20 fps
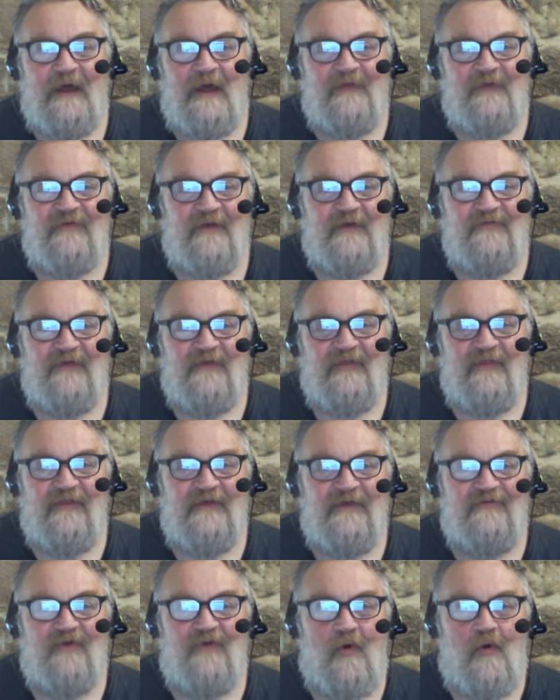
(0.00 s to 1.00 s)
as I said,
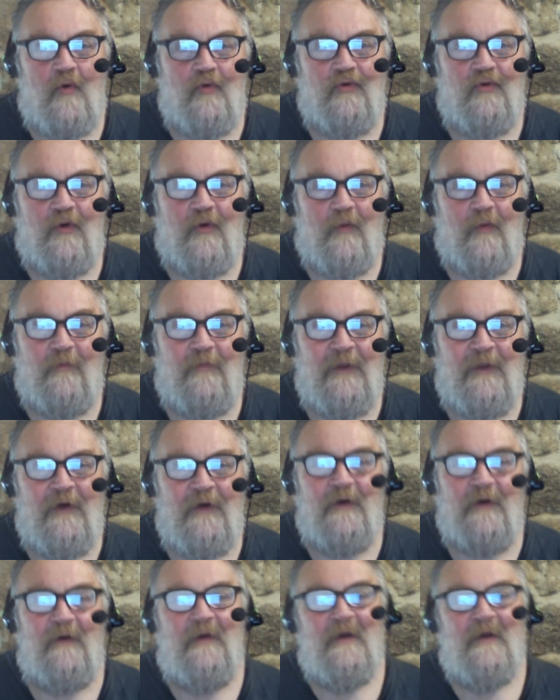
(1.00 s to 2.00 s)
this cordon
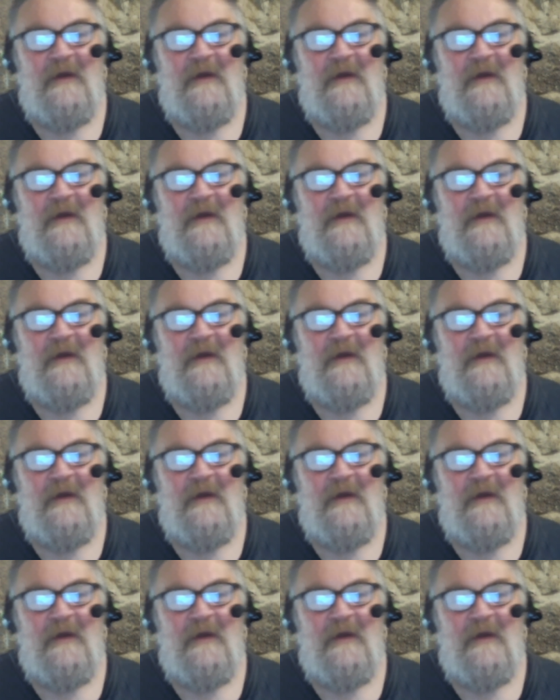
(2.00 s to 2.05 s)
bleu